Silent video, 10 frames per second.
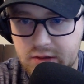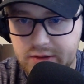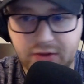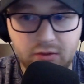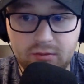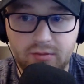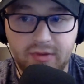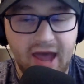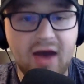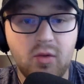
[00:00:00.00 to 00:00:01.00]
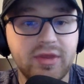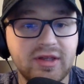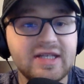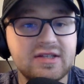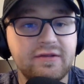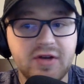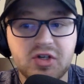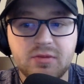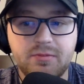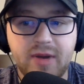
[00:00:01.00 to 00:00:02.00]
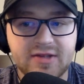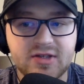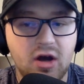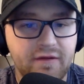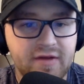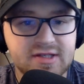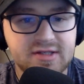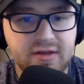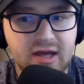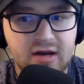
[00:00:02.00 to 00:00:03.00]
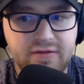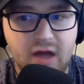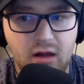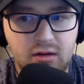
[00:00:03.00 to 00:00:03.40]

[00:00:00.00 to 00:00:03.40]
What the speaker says: So they had one of the least efficient passing offenses in the NFL.